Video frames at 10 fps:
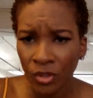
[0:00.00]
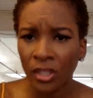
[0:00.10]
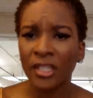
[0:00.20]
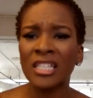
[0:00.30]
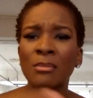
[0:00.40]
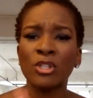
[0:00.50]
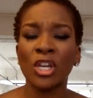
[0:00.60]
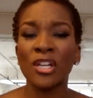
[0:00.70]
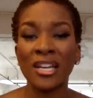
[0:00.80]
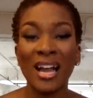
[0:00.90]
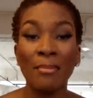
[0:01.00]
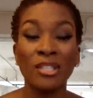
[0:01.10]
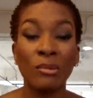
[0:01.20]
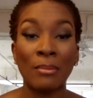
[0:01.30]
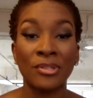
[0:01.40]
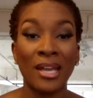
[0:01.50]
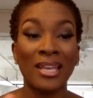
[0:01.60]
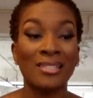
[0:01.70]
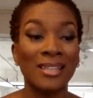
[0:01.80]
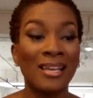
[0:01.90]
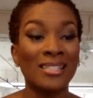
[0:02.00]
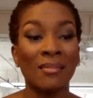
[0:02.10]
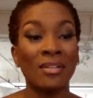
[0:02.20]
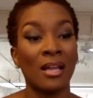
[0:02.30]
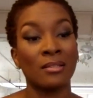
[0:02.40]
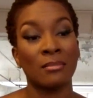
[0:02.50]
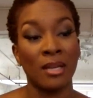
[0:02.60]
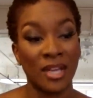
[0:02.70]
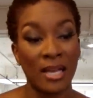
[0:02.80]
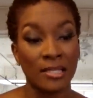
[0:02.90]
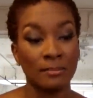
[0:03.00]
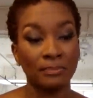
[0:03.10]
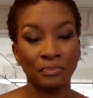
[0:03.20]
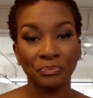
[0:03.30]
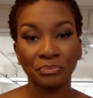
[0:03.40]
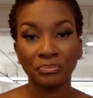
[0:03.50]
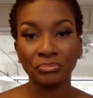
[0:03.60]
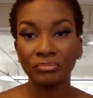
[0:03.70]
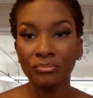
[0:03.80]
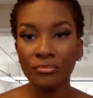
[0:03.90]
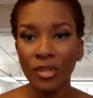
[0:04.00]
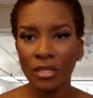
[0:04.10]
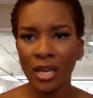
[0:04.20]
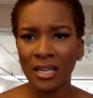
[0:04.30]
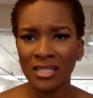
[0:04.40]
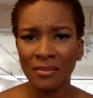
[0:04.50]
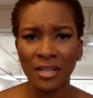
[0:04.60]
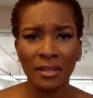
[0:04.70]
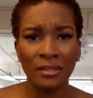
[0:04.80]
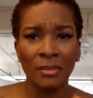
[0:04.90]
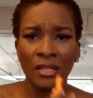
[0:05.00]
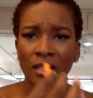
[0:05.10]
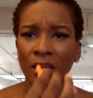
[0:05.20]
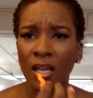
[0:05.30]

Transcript: LaKeishaMichelle.com is the website. It's $97 a month, guys. $97 a month.